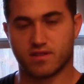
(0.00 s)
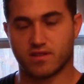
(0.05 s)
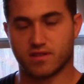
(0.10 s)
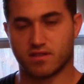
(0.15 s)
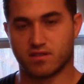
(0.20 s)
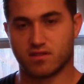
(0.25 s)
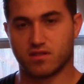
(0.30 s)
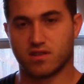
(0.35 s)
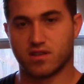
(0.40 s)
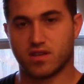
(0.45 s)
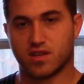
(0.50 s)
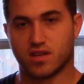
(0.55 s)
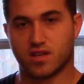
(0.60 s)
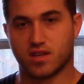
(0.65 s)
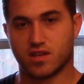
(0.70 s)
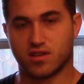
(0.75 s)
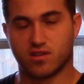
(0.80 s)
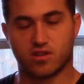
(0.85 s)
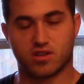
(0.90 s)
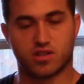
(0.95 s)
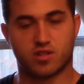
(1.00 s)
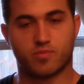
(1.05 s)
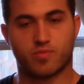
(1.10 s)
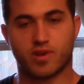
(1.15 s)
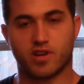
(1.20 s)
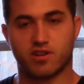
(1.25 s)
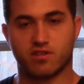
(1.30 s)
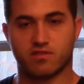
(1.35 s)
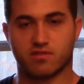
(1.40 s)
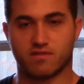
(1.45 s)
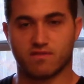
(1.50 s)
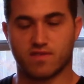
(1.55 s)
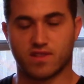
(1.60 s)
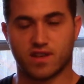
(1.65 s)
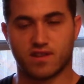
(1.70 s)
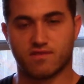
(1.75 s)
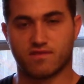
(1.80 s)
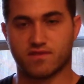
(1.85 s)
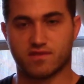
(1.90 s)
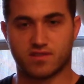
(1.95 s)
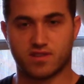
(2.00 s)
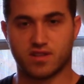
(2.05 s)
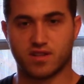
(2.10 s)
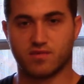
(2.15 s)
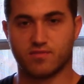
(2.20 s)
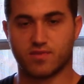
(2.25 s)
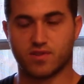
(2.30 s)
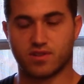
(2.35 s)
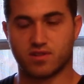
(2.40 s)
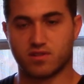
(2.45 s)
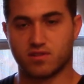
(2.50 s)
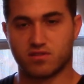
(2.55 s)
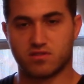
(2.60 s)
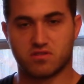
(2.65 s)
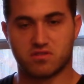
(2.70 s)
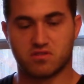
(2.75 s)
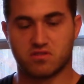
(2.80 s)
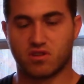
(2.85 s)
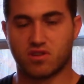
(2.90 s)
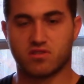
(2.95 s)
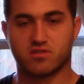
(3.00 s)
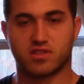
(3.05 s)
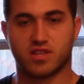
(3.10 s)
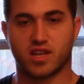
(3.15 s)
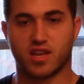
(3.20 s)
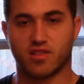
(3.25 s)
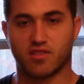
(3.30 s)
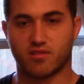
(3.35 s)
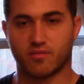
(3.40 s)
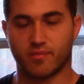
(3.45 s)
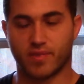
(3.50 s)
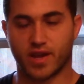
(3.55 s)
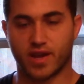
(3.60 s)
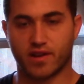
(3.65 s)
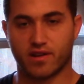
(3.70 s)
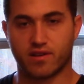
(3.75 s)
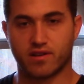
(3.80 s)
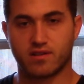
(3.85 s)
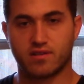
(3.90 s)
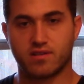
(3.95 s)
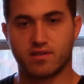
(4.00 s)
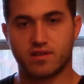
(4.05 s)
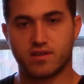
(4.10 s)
And and your experience of life is going to be just altogether better.